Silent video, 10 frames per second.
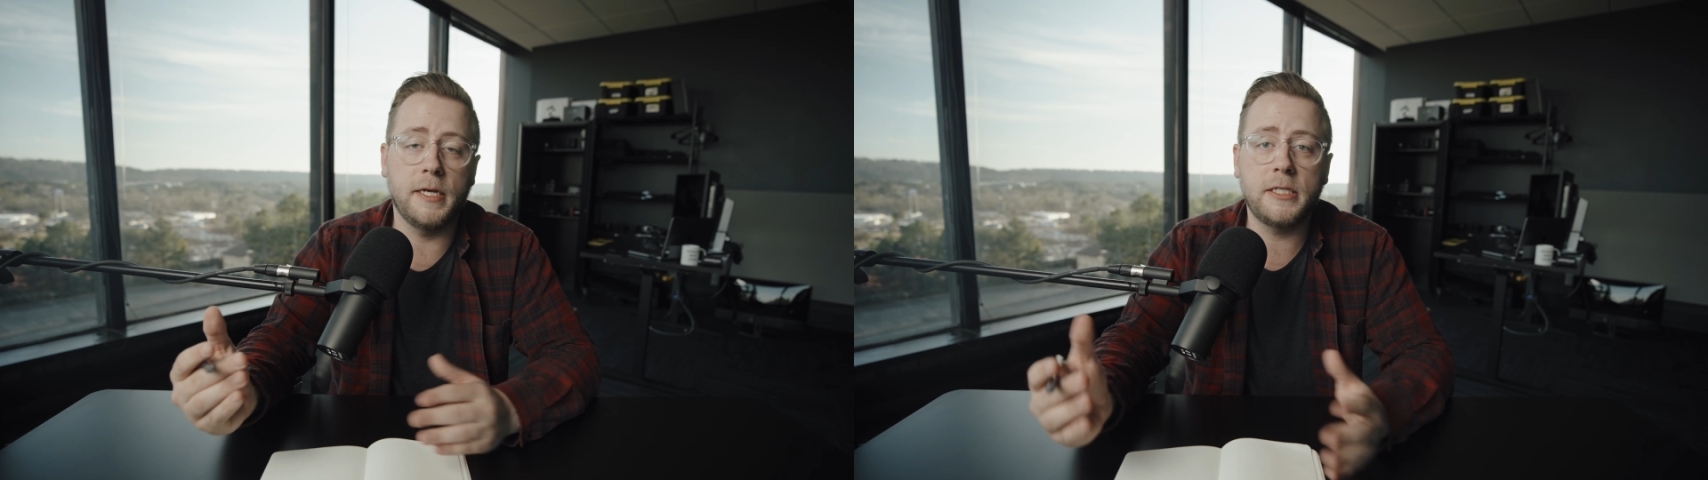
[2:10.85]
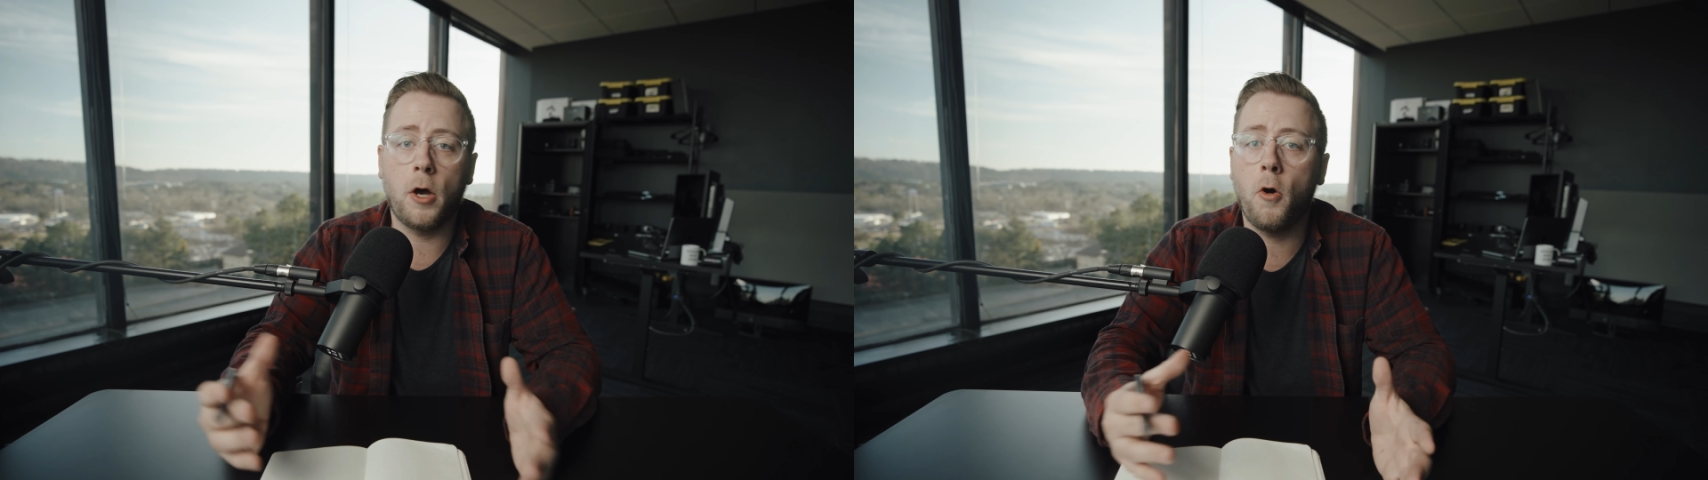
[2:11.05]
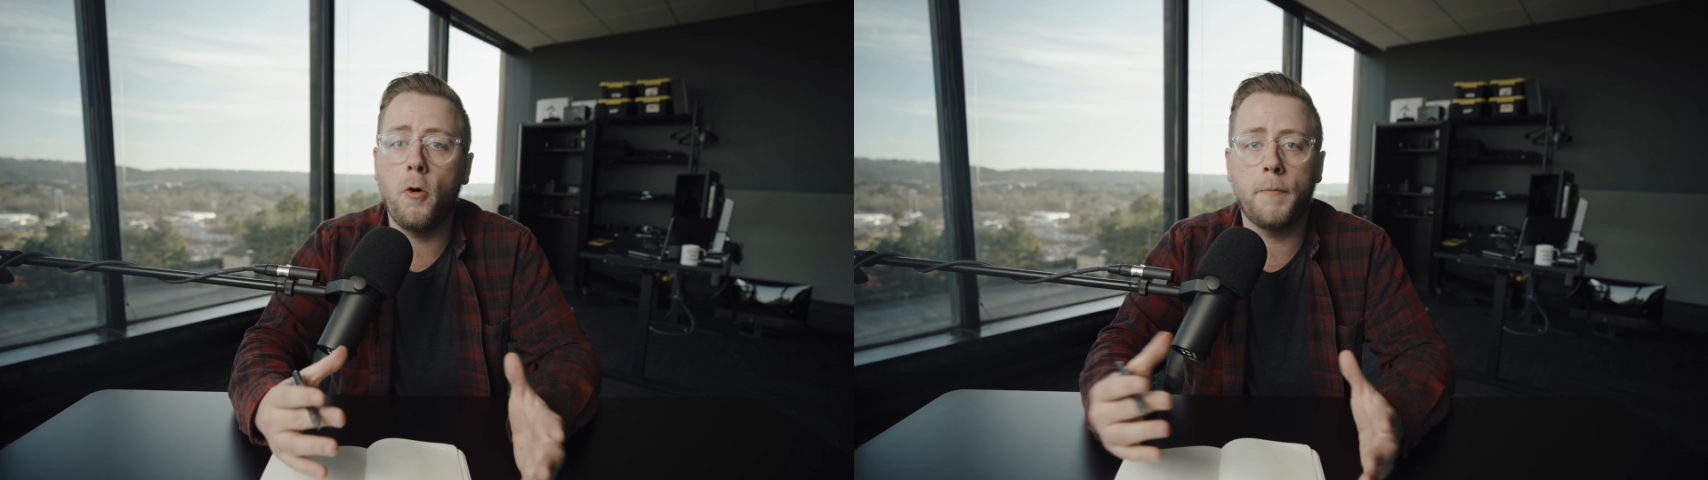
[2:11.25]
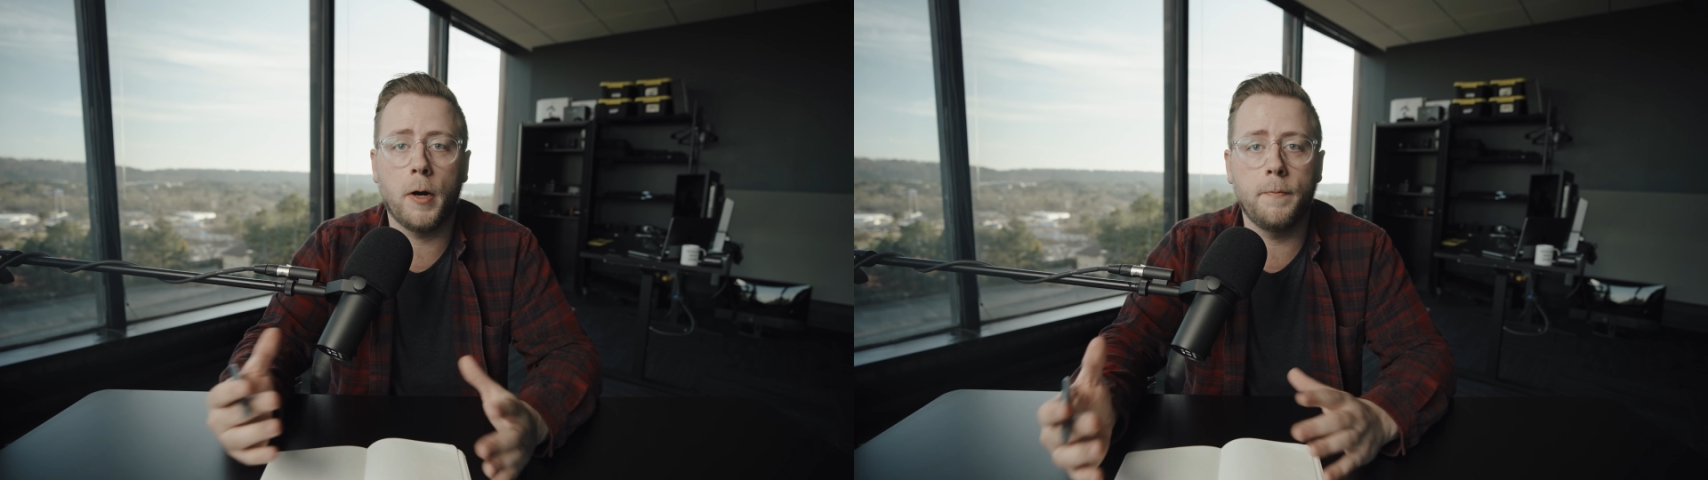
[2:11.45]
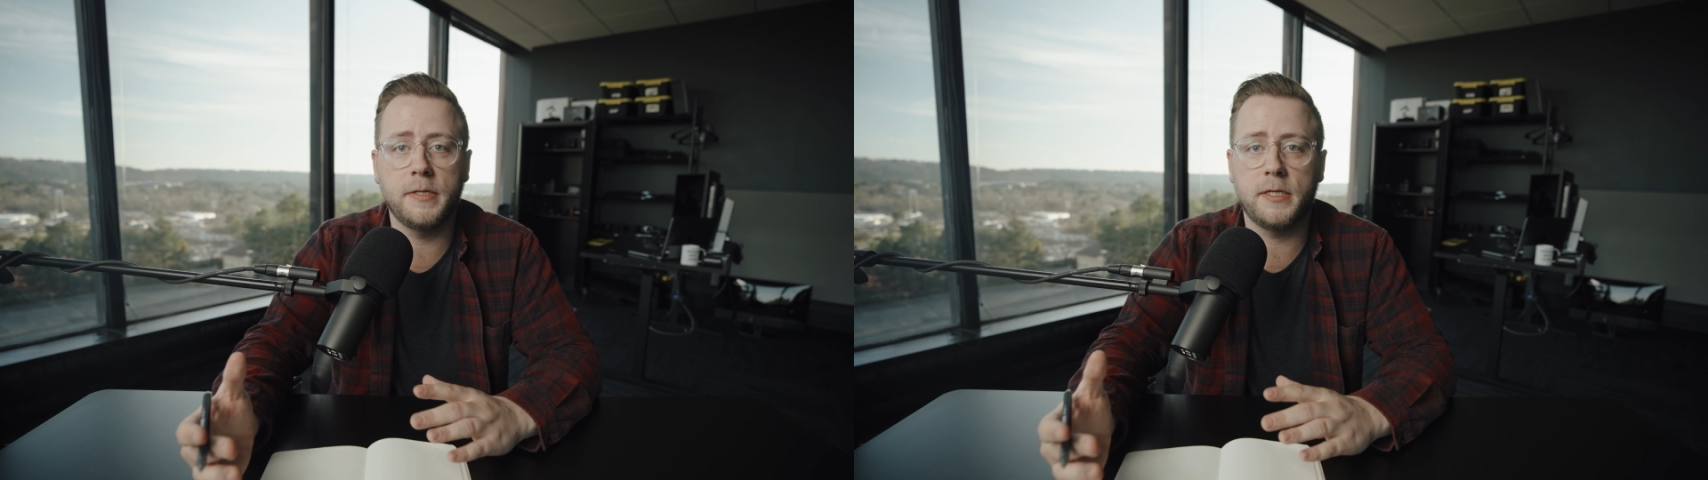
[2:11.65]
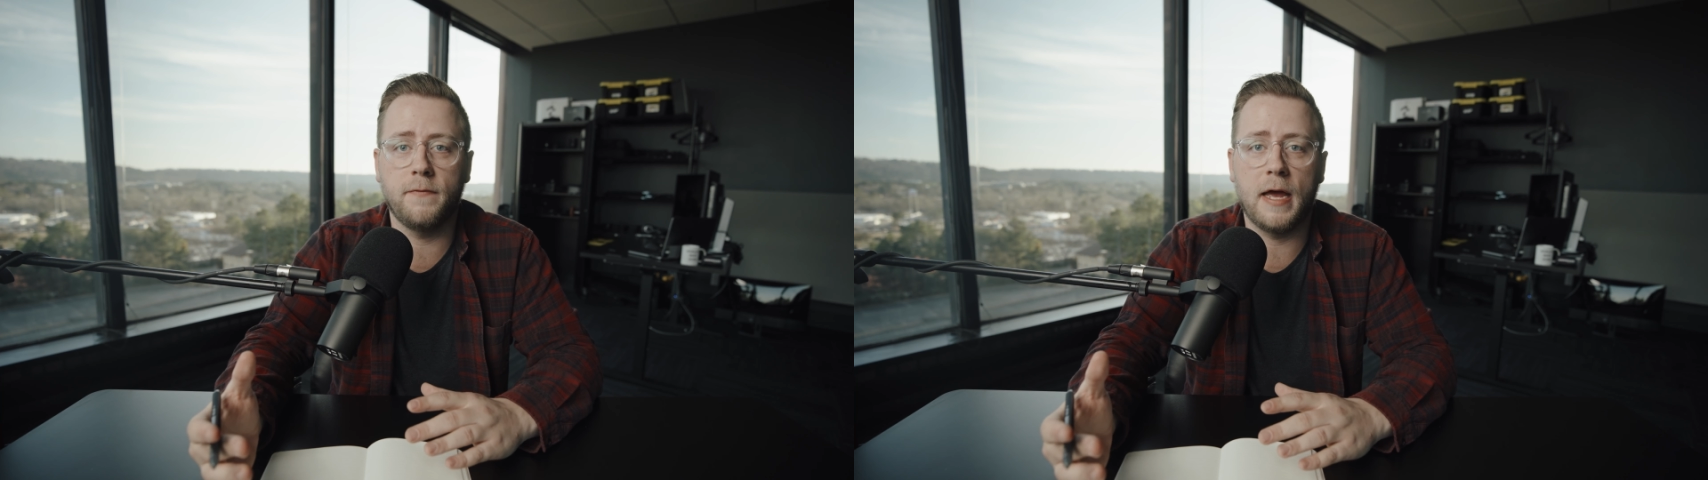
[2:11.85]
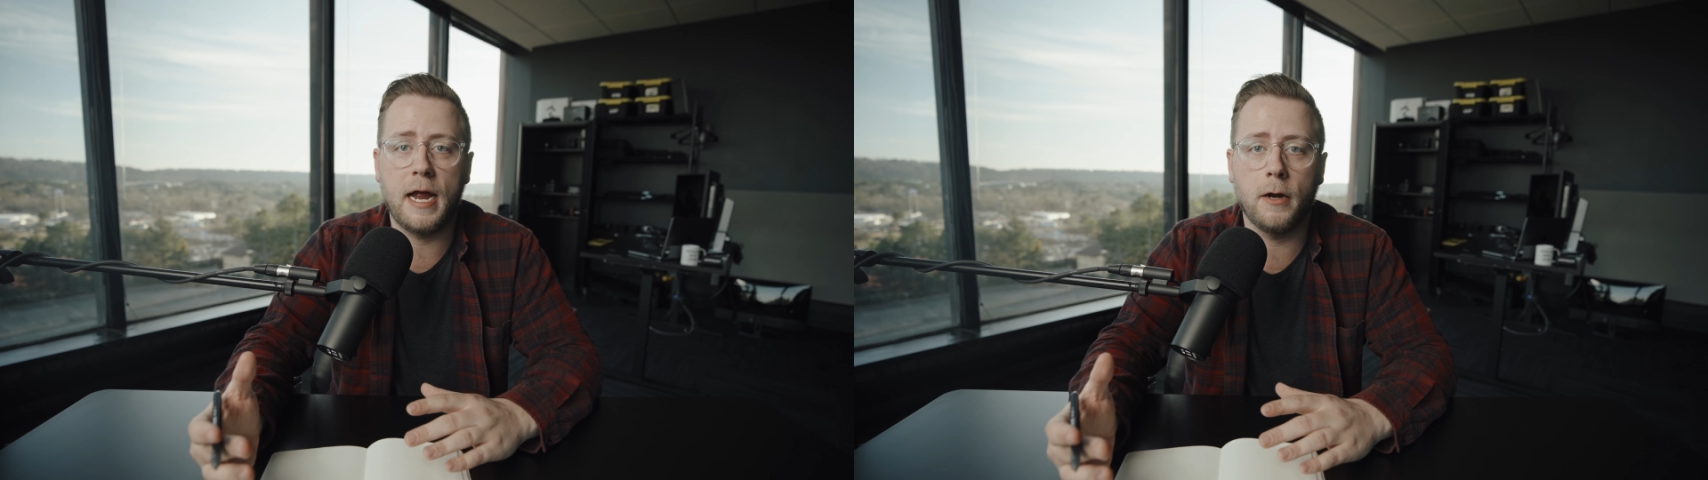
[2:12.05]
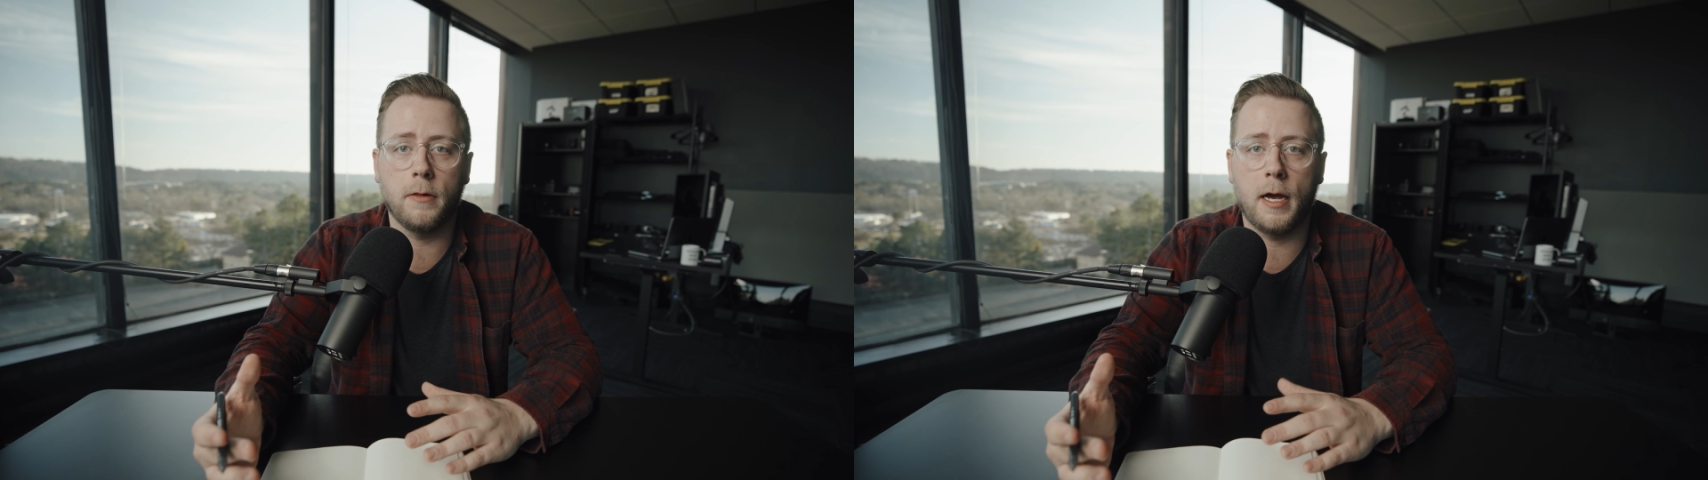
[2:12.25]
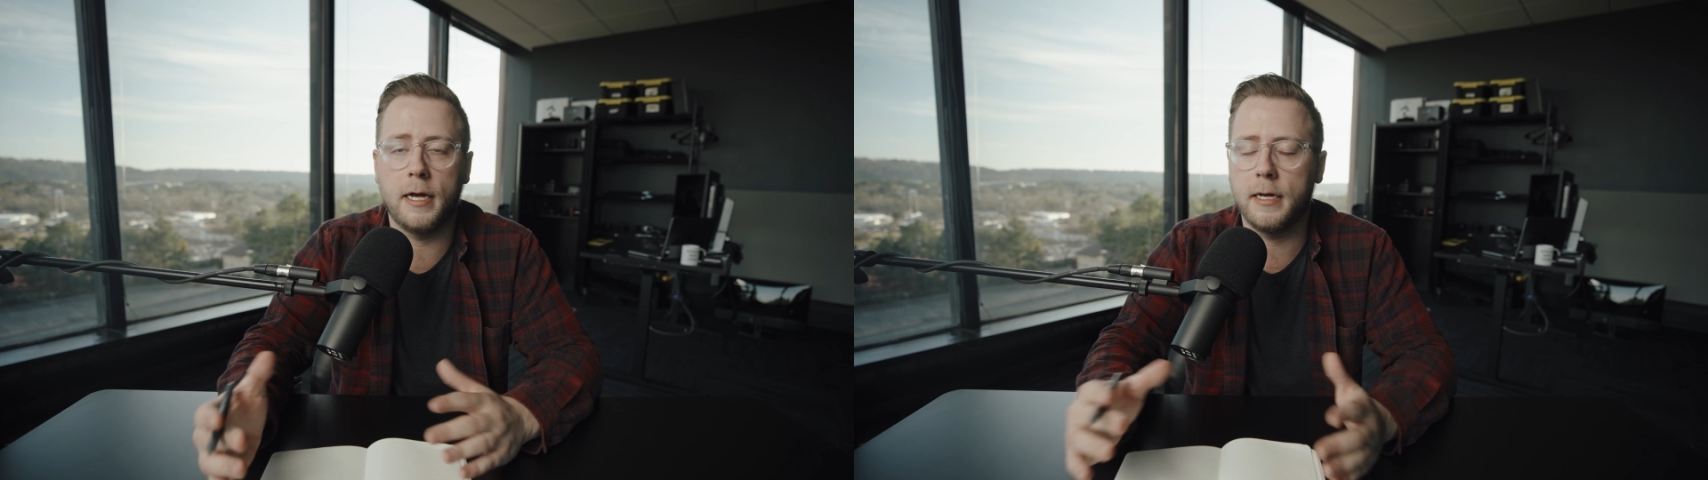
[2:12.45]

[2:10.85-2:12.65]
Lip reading: This whole purpose of the hair light,